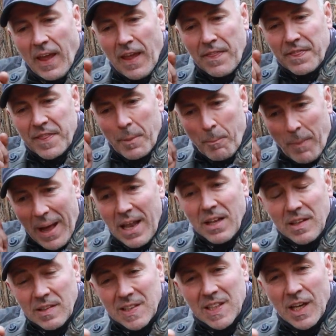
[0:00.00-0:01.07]
And the
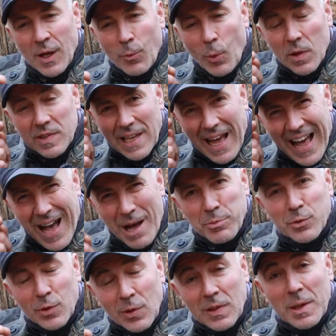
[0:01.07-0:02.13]
balance was
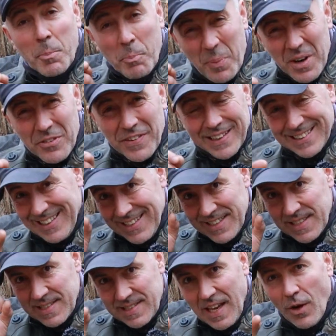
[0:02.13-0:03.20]
absolutely perfect,
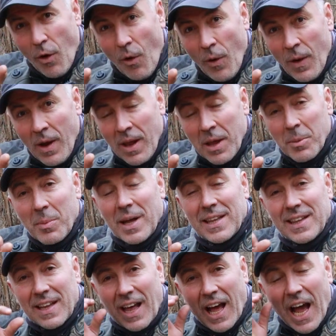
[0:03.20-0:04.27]
zero.
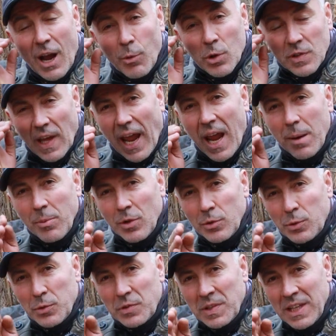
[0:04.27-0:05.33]
But I was able
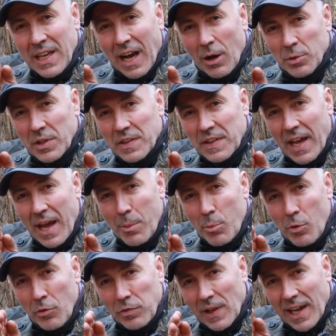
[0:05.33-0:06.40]
to see how the tire
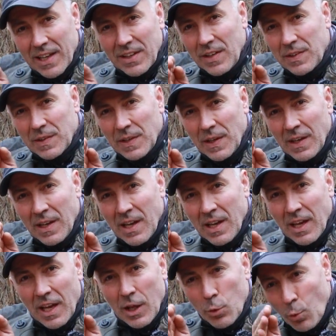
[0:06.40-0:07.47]
moved like this
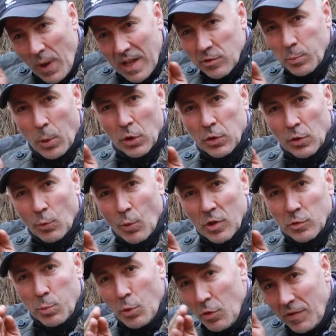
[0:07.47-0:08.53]
in one spot,
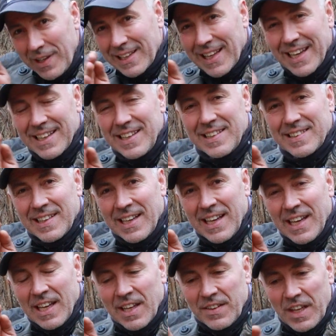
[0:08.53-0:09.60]
was moving like this.
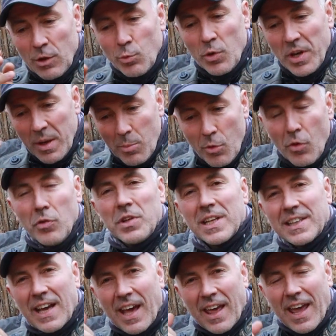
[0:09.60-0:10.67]
Then we removed
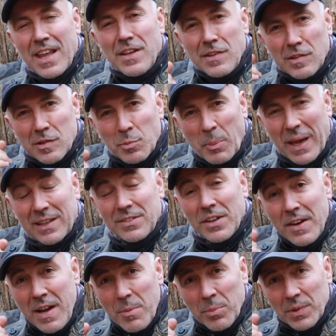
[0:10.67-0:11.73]
the tire and inspect
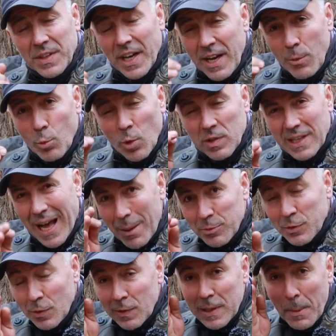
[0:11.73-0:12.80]
the rim. The rim was
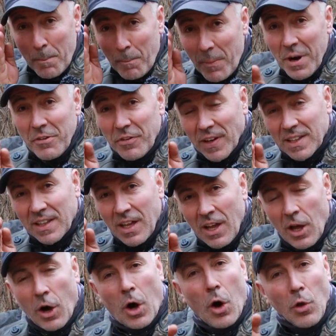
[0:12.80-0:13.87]
absolutely perfect.
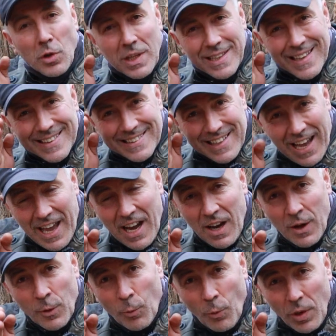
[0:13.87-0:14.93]
Only the
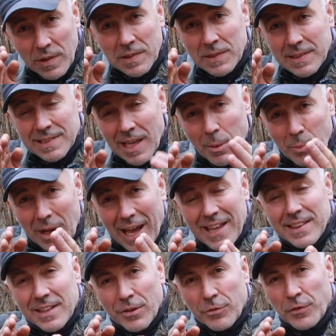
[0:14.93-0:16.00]
tire was some
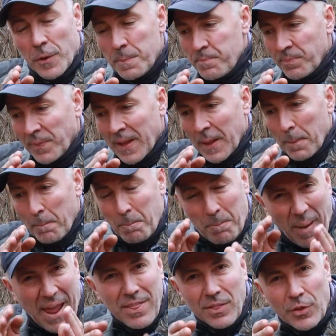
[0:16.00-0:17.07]
kind of
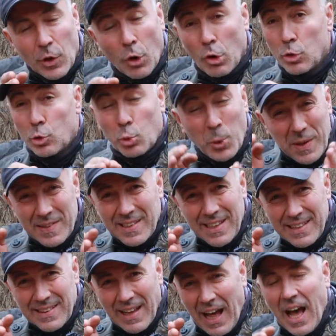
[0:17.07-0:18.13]
bent or
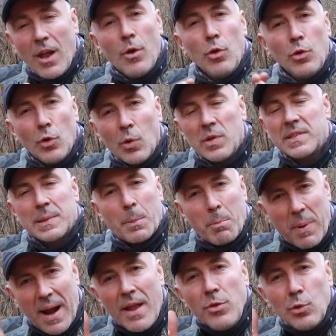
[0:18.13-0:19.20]
twisted. I don't know, it's a
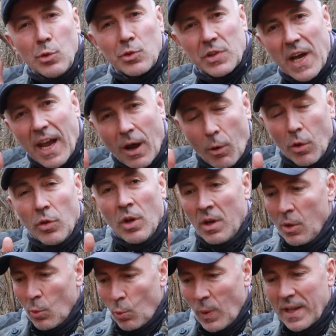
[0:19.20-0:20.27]
brand new tire on
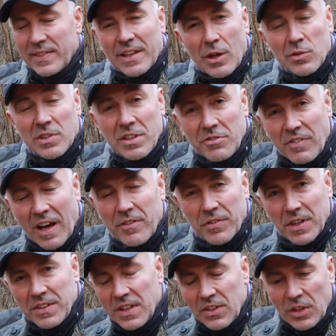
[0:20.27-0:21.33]

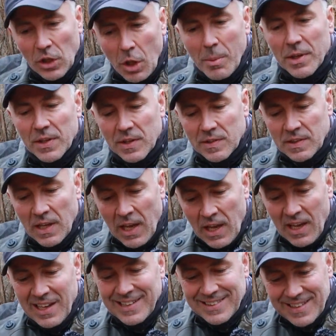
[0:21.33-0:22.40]
1,500 kilometers.
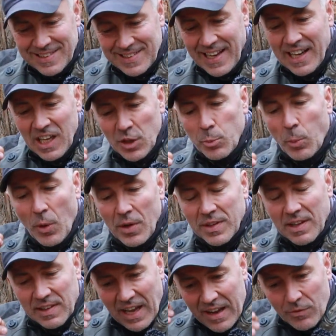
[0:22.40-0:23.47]
The second
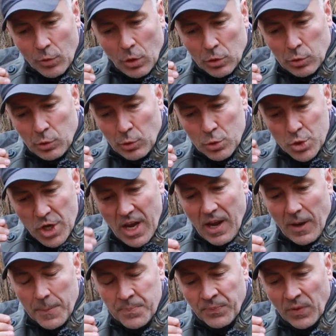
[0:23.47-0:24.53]
point that I've got to
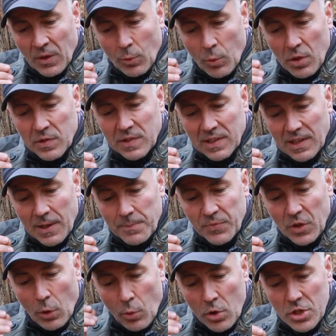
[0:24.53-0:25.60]
share was
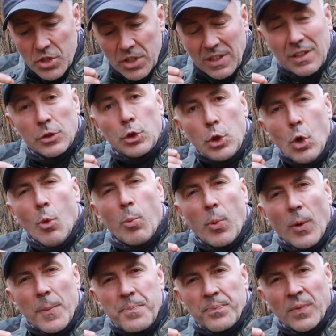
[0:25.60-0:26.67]
the original
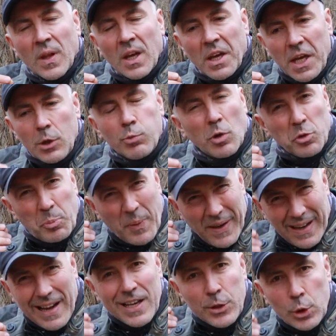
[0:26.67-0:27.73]
tube. It was
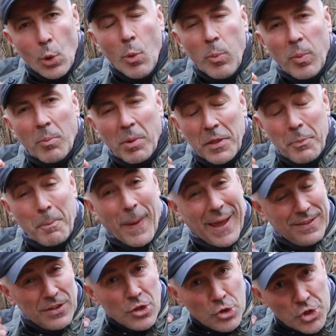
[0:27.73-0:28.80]
Pirelli tube, but
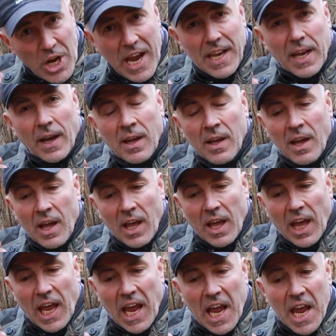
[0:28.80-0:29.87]
made in China.
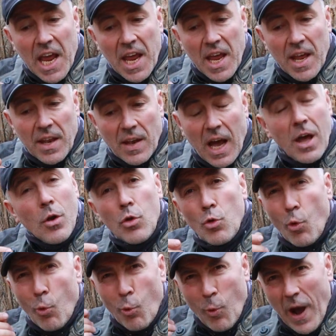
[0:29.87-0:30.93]
And I don't
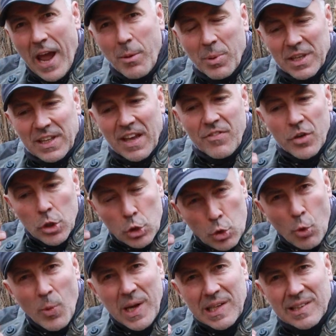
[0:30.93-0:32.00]
know why, but every
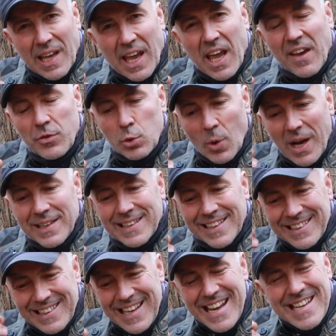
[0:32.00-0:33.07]
2 weeks I have to add
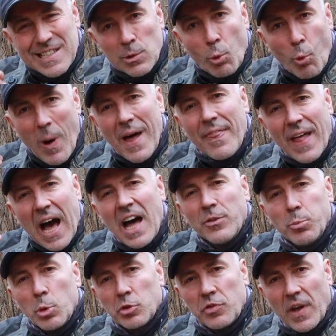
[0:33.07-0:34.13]
at least one
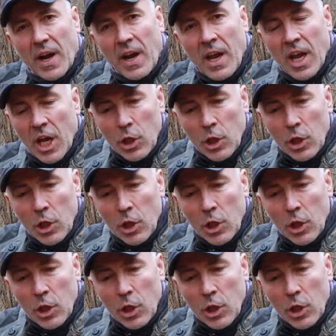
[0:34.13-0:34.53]
atmosphere.